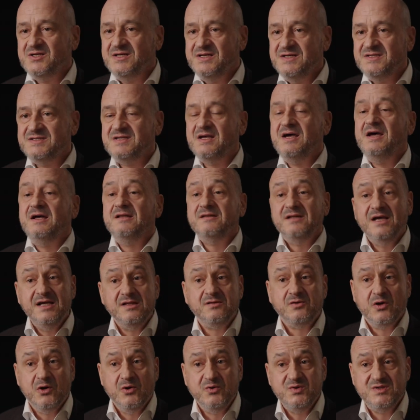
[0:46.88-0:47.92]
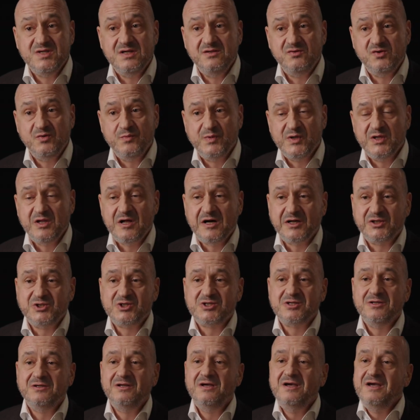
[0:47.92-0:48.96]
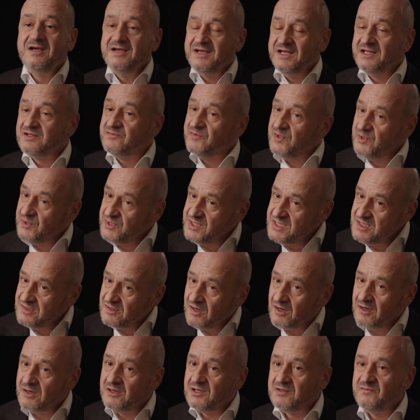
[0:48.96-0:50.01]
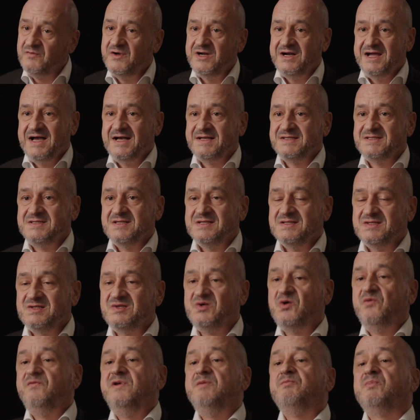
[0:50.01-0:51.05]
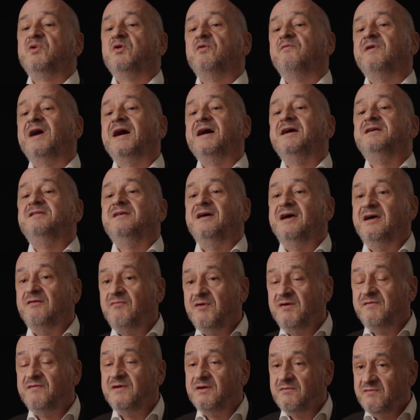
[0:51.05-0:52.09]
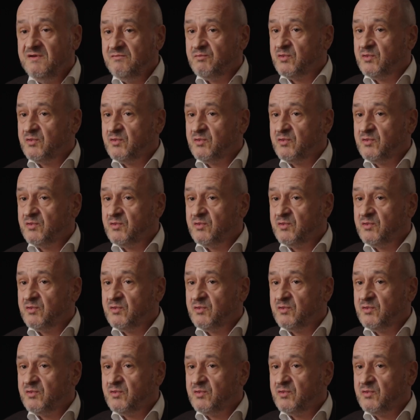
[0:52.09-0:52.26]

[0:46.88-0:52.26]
is it goes into production. It will need hardware access. So we provide everything. We